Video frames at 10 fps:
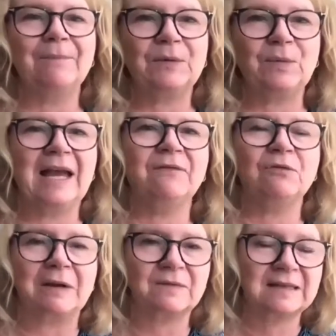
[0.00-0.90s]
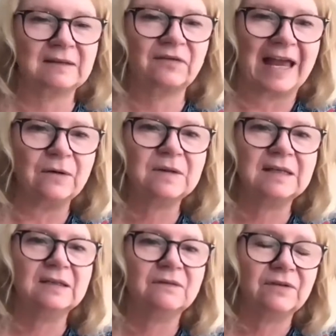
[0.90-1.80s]
we have around
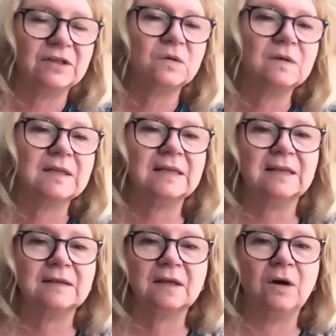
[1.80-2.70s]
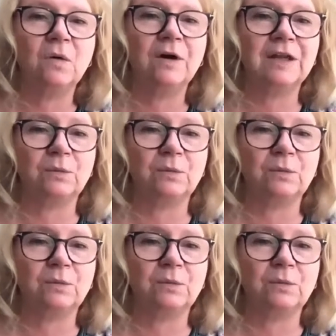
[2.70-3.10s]
6,000 individuals in this cohort,